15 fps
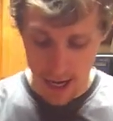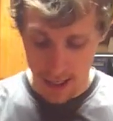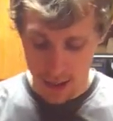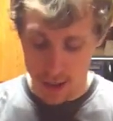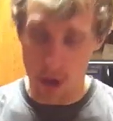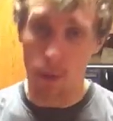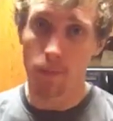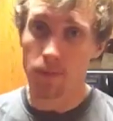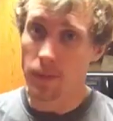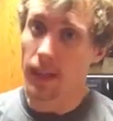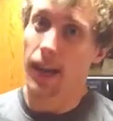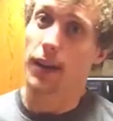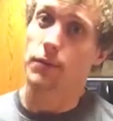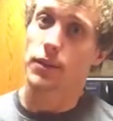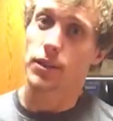So
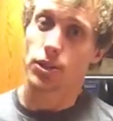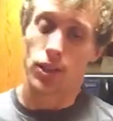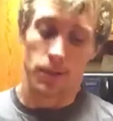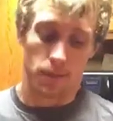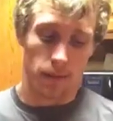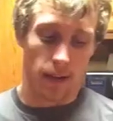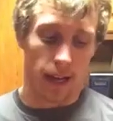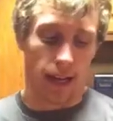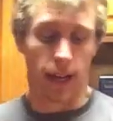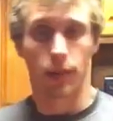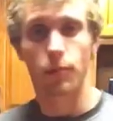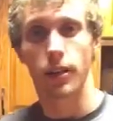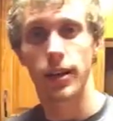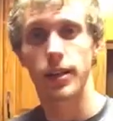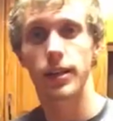I'm being cheap, and
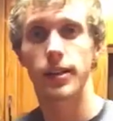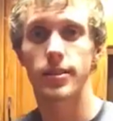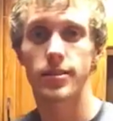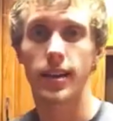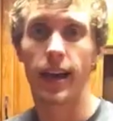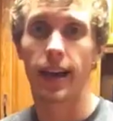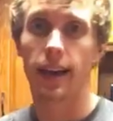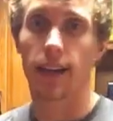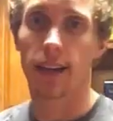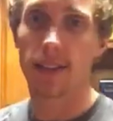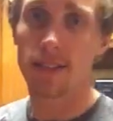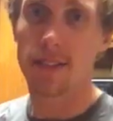what I did is I got